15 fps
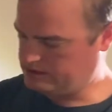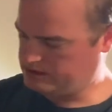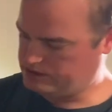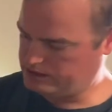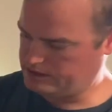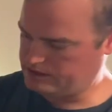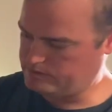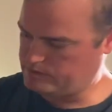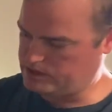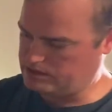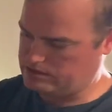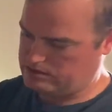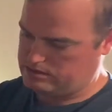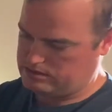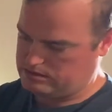Check it out.
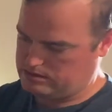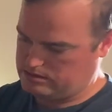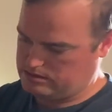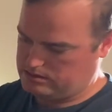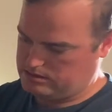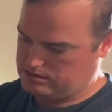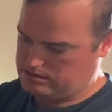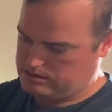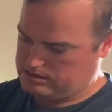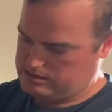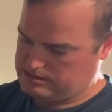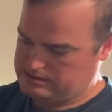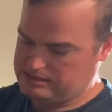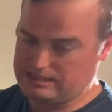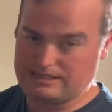
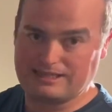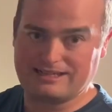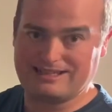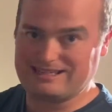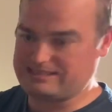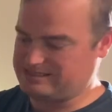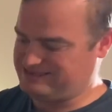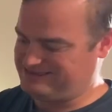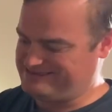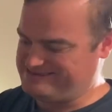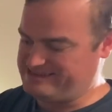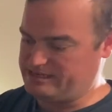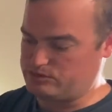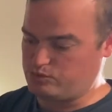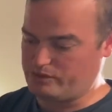See, now
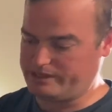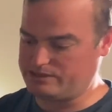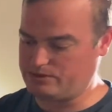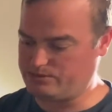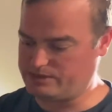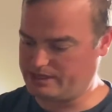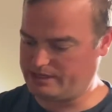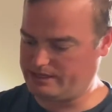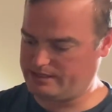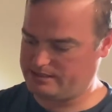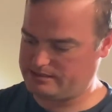that's way too tight.